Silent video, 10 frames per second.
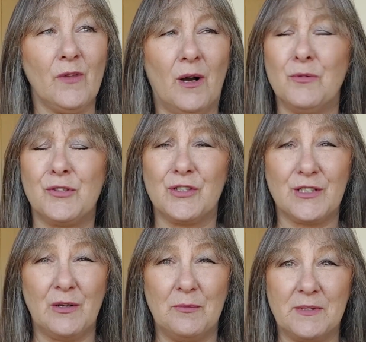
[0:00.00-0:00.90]
I was just
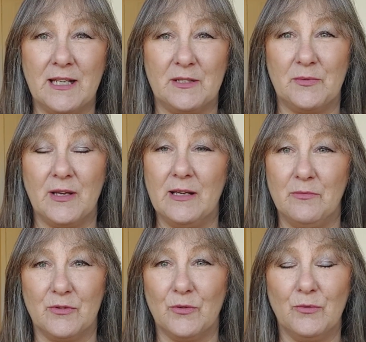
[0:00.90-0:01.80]
so obsessed with it. It
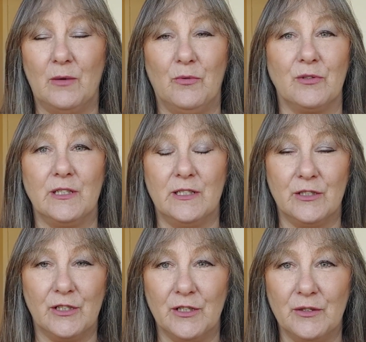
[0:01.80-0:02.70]
was all I wanted
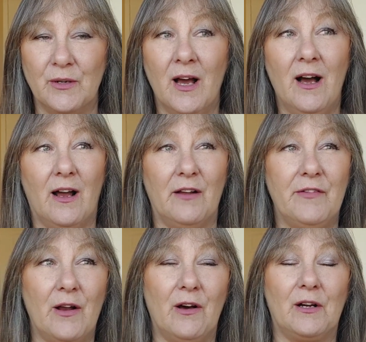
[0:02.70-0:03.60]
to do and I
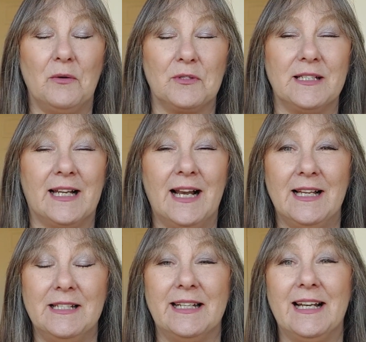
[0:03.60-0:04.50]
felt like I was
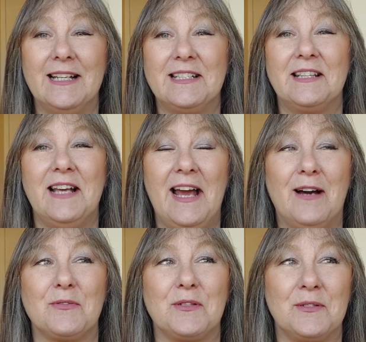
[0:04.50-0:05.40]
neglecting
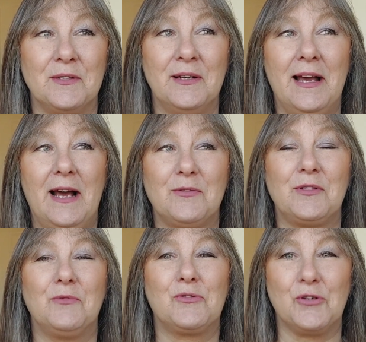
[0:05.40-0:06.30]
the
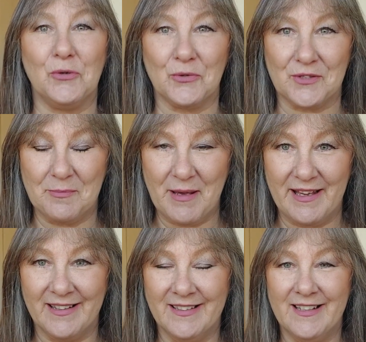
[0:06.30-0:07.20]
household chores a
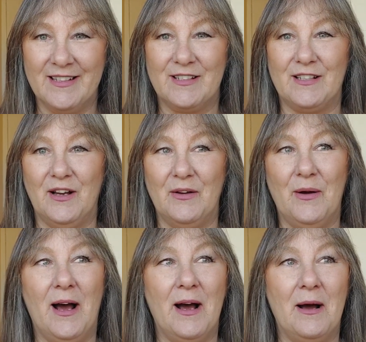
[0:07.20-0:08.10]
bit.
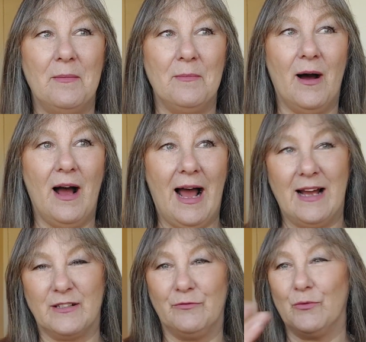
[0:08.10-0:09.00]
So and
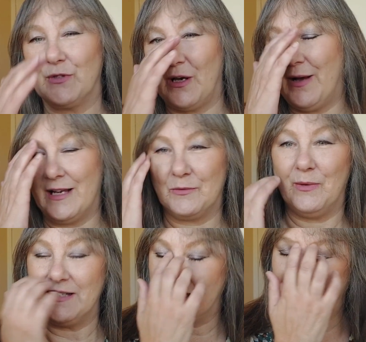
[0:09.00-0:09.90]
I've also had a
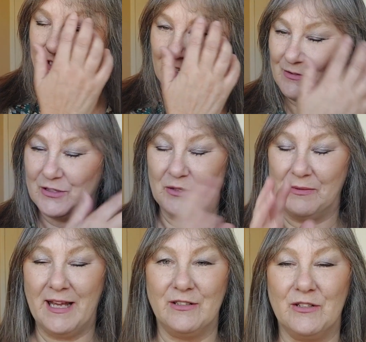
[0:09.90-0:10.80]
wedding to go to and
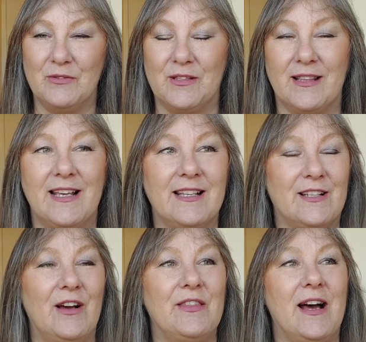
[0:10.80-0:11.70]
hen do's and things
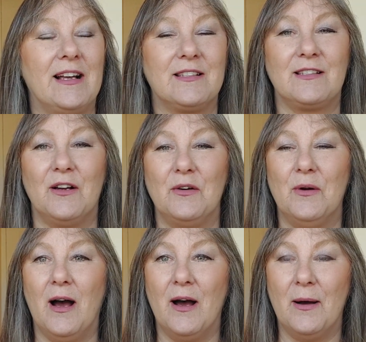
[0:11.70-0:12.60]
like that.
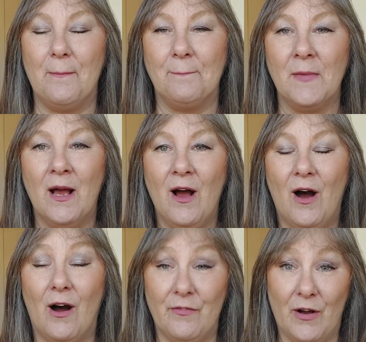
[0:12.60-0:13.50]
So
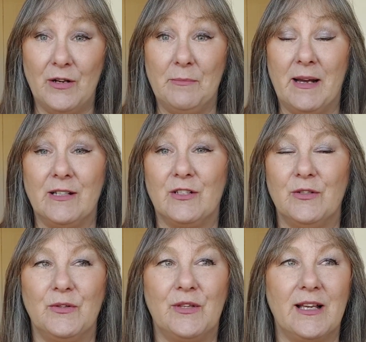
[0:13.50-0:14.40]
I've only made
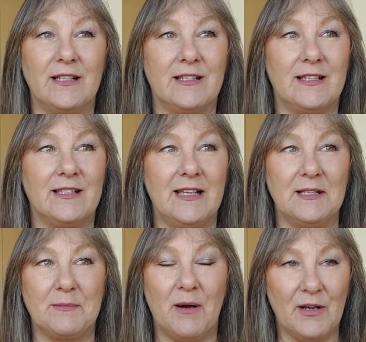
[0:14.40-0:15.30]
two things
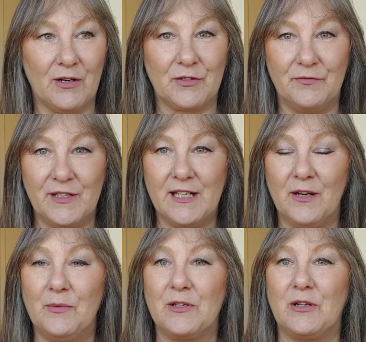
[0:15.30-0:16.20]
since my last
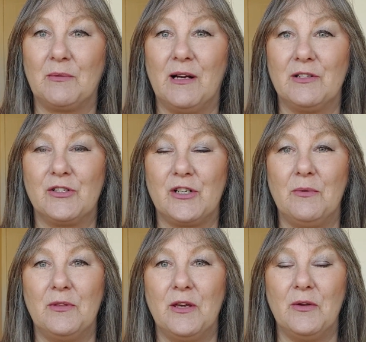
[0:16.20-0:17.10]
video, which I'm going to show
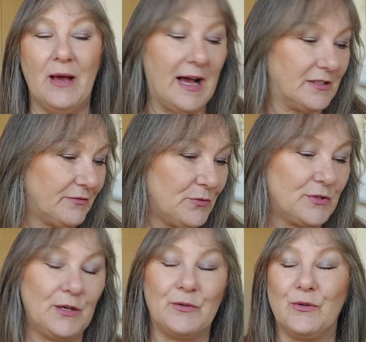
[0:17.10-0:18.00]
with you, and I've
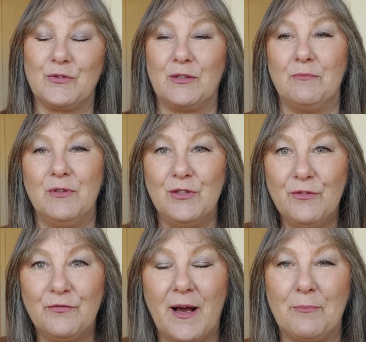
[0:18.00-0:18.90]
also got some
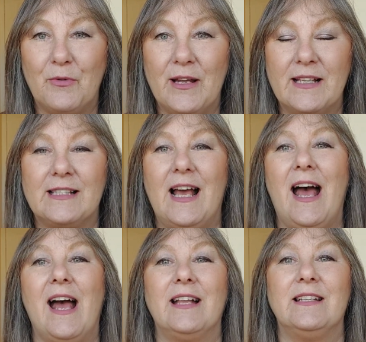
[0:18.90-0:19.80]
new fabrics
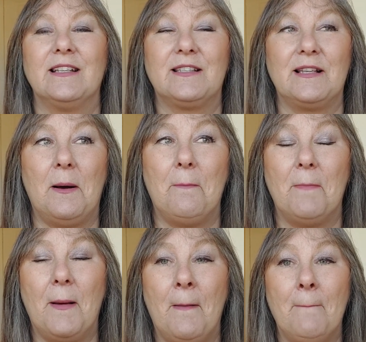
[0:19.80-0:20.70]
and
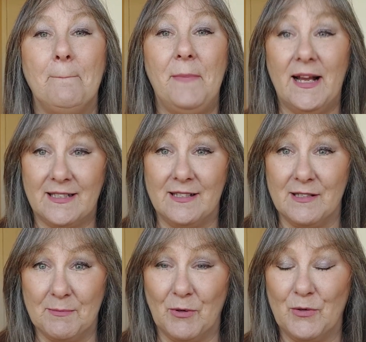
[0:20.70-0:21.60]
some
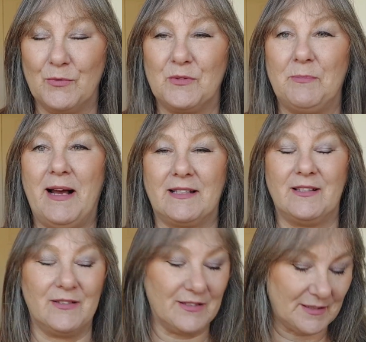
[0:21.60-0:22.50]
patterns, McCall's
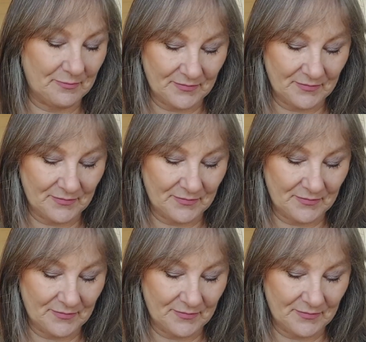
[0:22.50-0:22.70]
patterns.